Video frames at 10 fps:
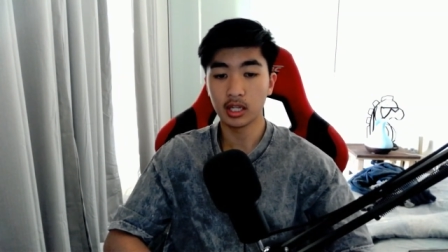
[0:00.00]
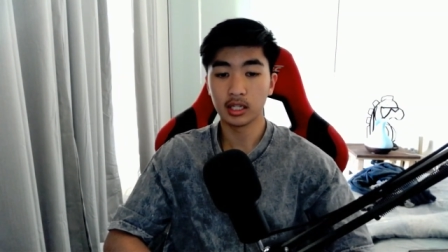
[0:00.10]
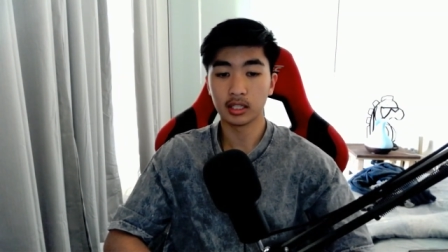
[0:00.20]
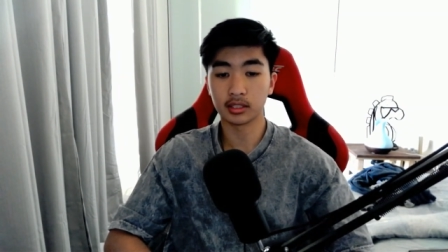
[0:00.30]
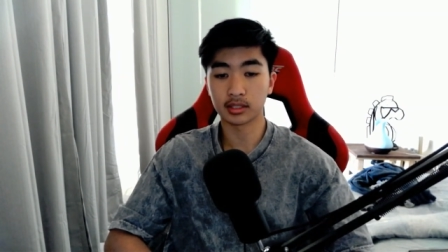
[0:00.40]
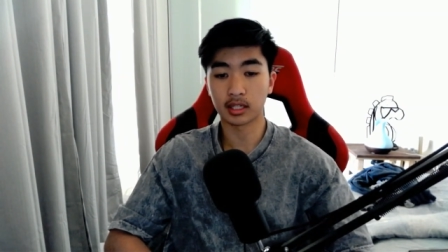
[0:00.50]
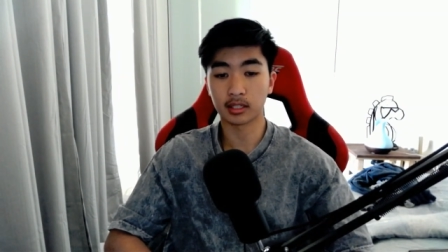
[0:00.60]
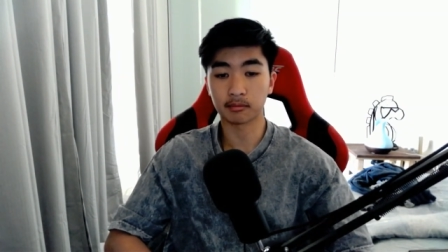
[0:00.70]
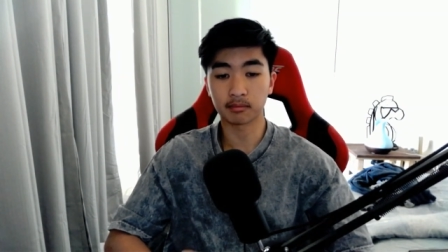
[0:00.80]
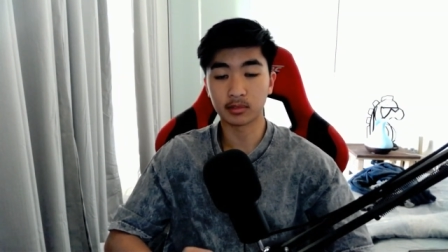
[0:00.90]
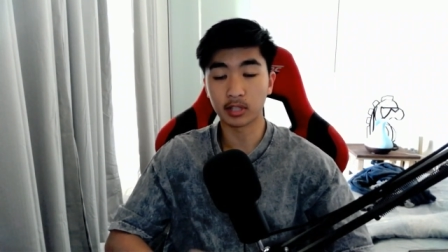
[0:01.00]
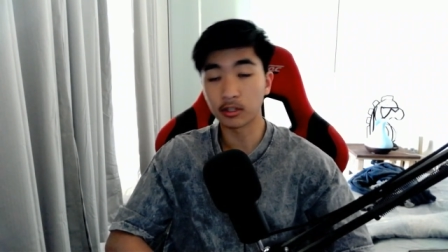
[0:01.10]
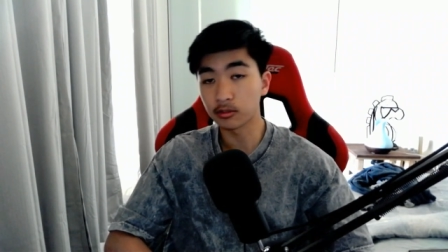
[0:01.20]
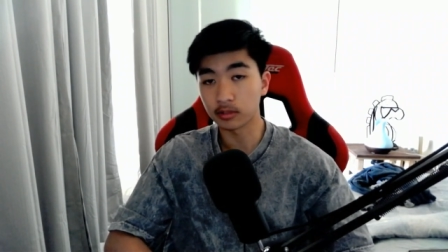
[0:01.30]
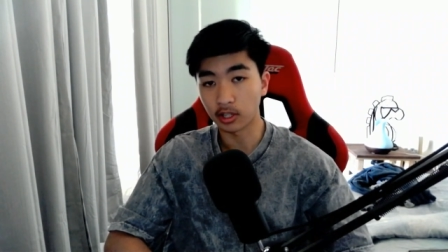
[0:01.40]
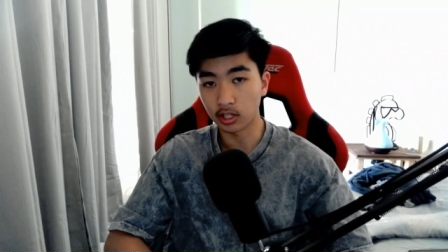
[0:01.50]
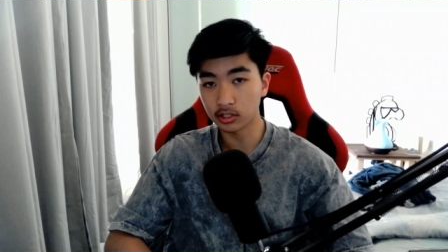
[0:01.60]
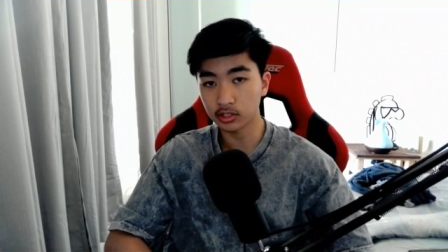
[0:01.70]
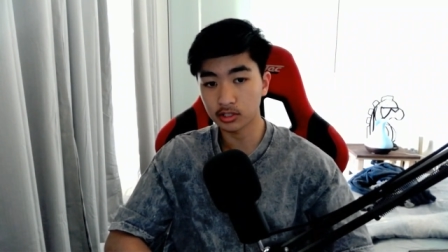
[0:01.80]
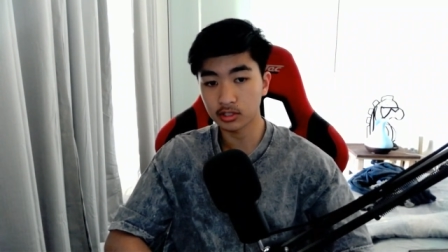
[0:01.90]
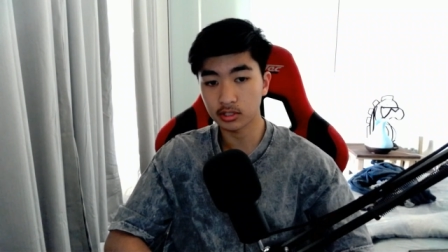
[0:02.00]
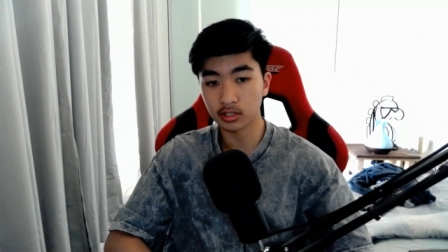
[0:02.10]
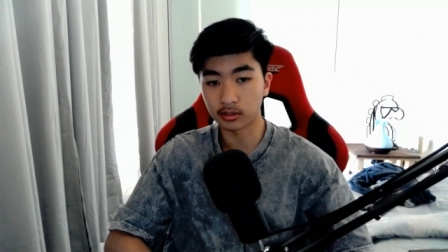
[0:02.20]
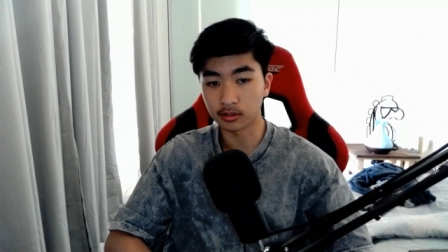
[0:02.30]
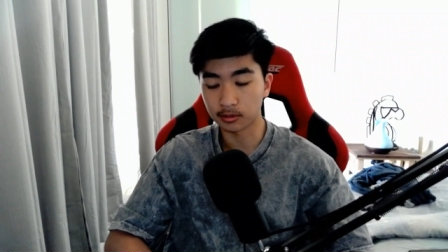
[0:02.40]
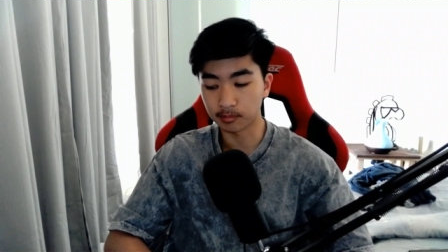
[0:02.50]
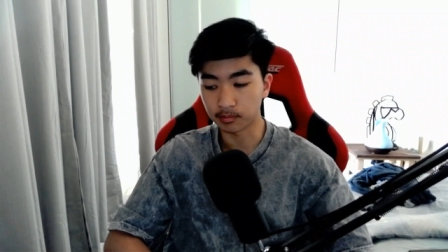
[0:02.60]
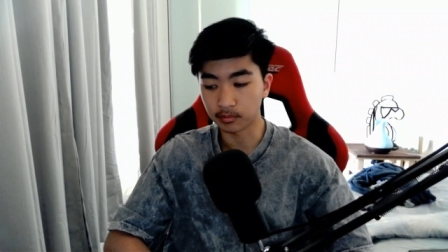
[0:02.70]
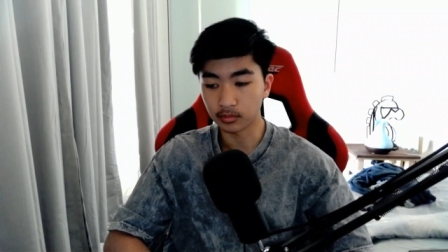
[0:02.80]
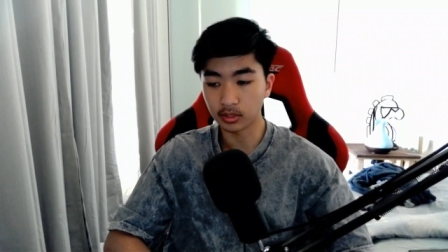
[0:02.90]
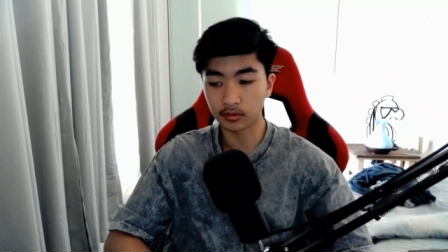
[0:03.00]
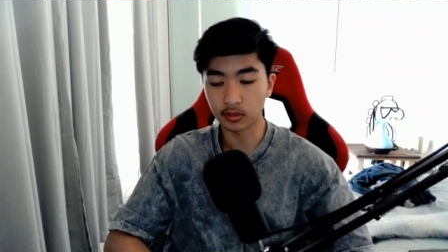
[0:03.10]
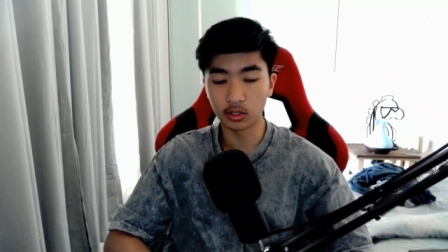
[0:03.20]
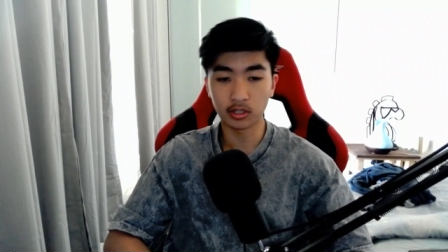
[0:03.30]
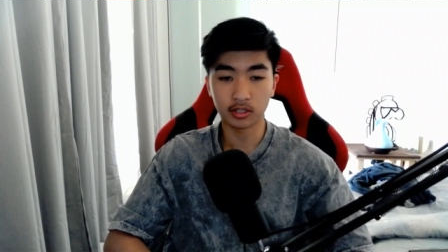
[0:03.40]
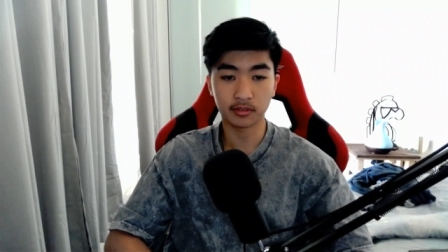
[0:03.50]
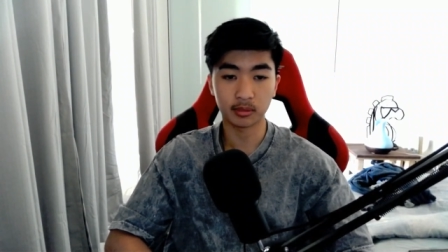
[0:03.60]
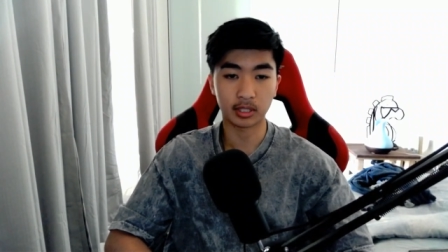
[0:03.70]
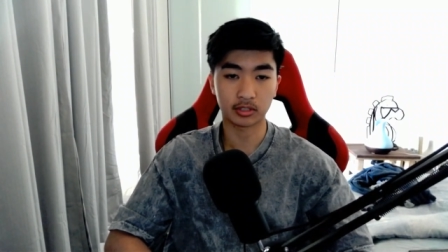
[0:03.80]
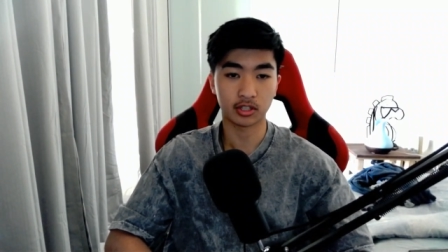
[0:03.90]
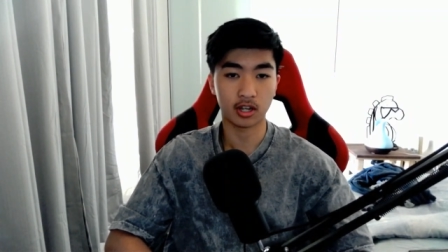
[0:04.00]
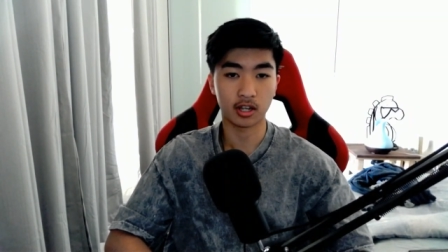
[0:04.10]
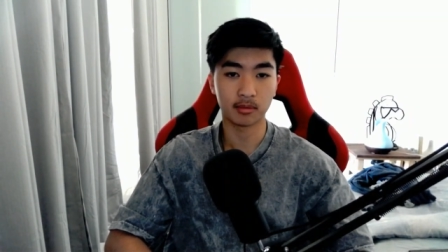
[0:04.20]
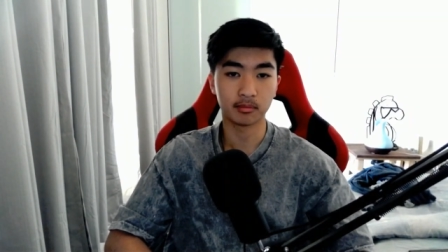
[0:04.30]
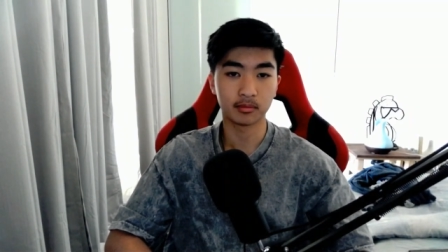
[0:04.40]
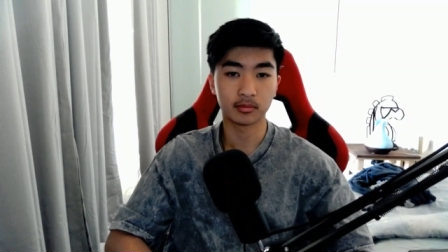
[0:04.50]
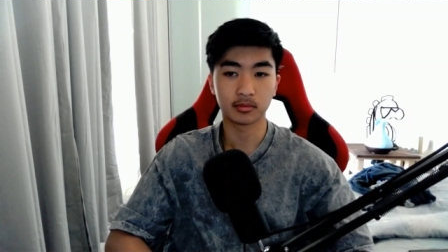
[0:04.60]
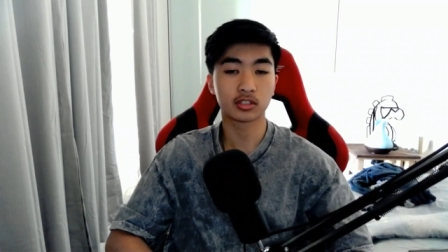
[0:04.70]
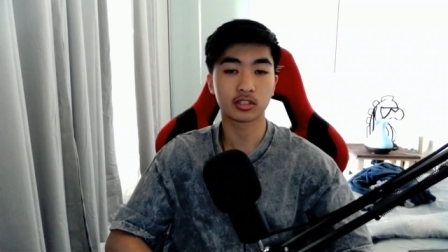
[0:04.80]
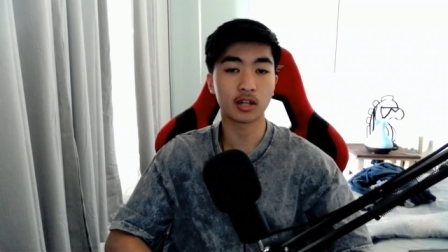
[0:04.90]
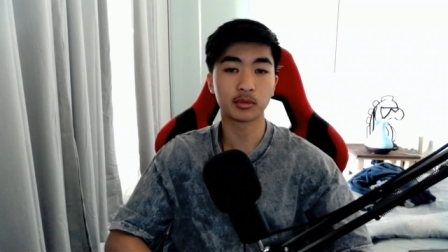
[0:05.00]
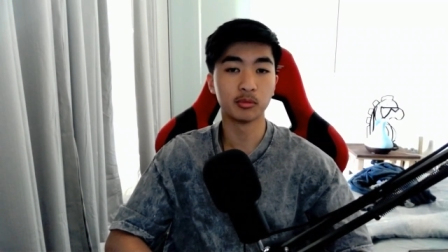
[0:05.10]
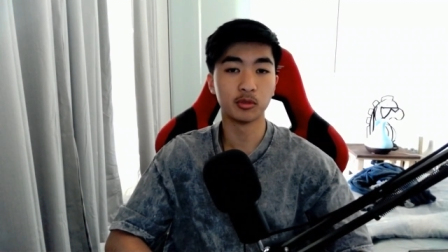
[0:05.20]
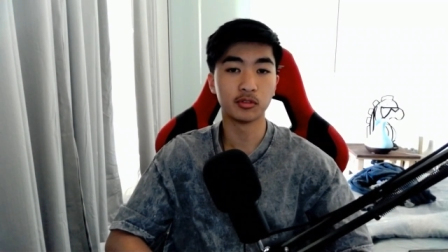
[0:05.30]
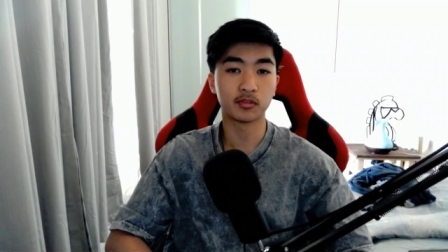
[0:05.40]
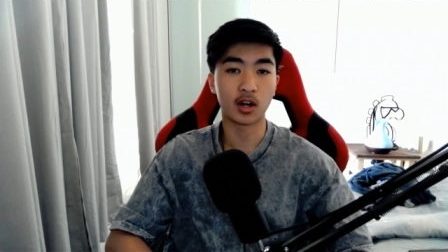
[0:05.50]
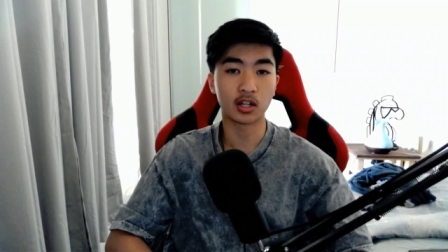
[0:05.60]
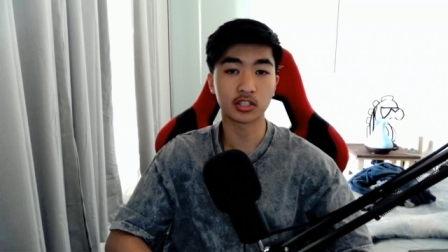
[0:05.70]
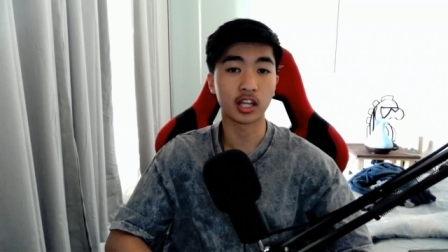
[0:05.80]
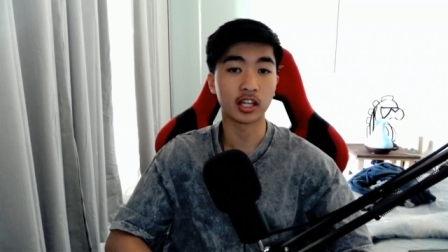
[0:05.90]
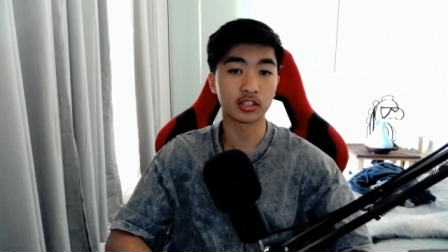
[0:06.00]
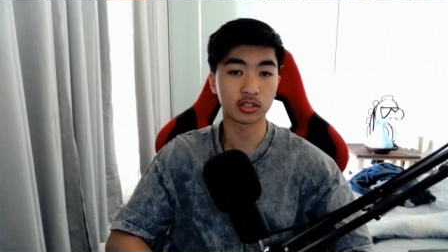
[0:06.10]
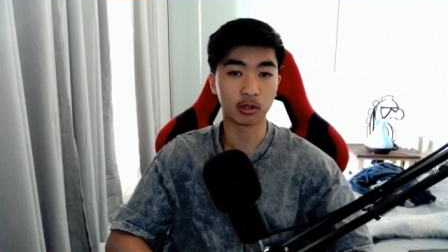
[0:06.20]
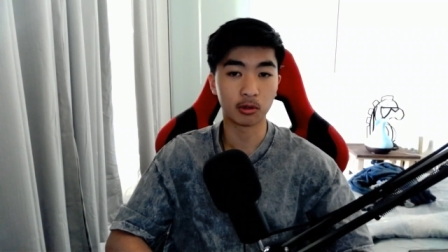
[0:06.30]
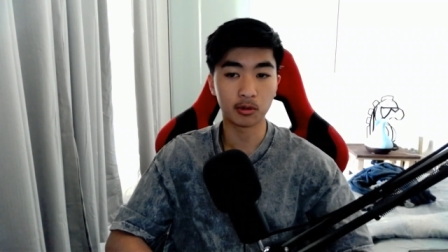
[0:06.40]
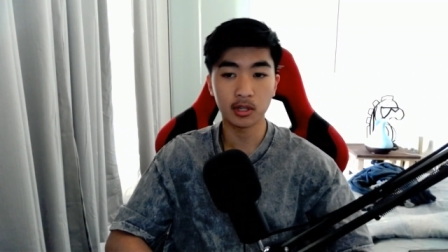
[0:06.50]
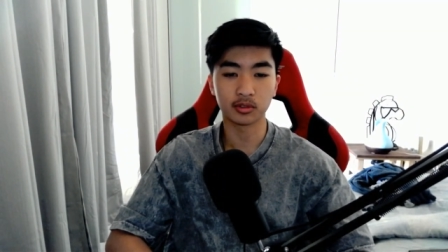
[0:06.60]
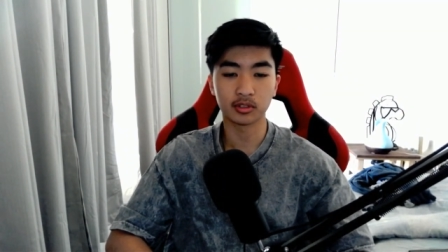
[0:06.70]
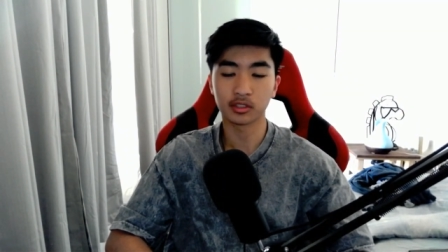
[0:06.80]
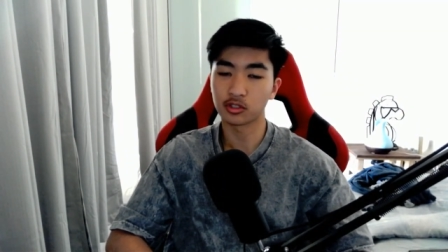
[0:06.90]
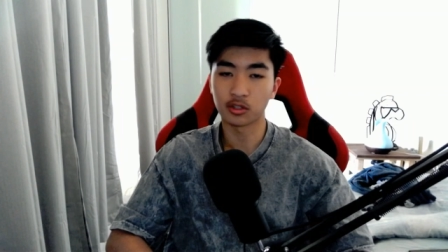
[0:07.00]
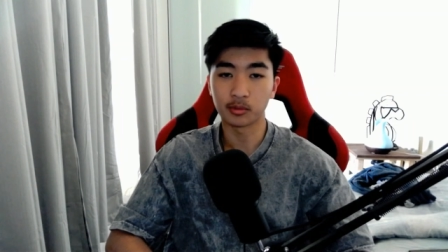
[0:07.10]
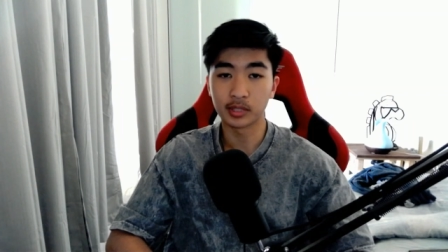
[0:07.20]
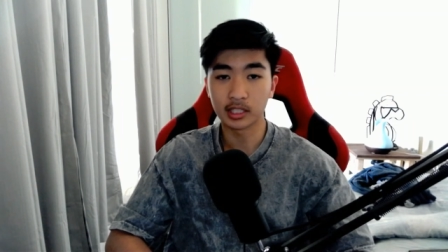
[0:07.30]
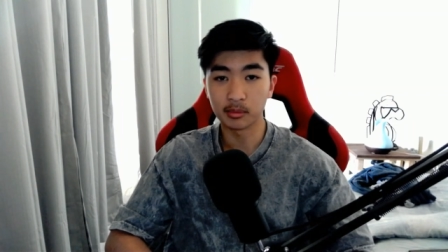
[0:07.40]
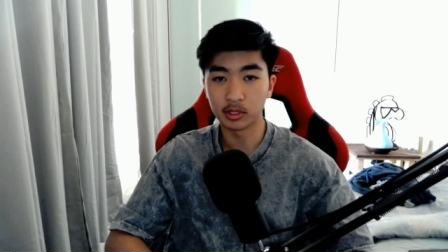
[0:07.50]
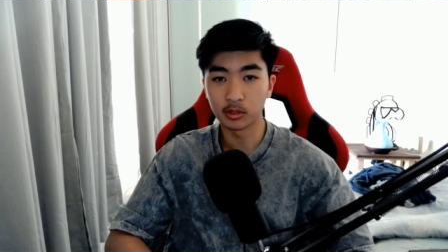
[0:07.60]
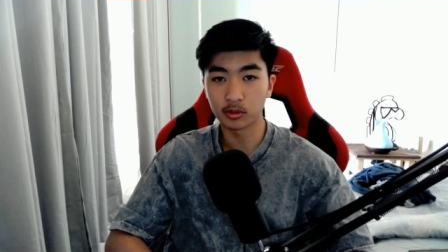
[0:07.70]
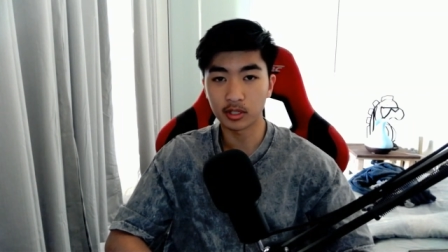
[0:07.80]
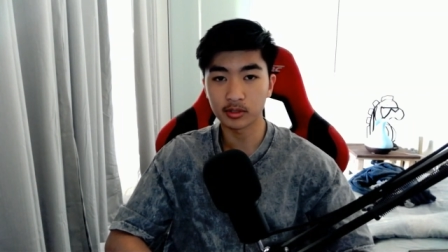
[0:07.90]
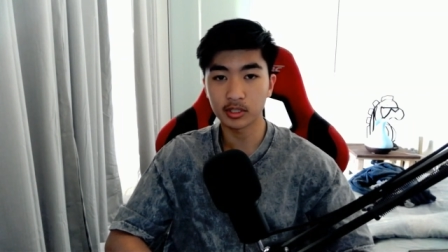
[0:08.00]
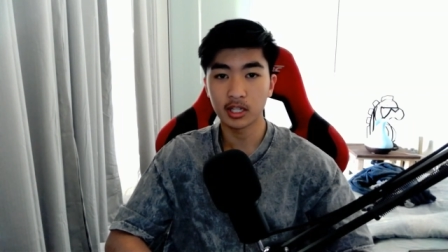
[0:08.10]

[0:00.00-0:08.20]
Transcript: is that they don't last. Um, if you know anything about time, time can move fast and slow. There's not really a middle ground.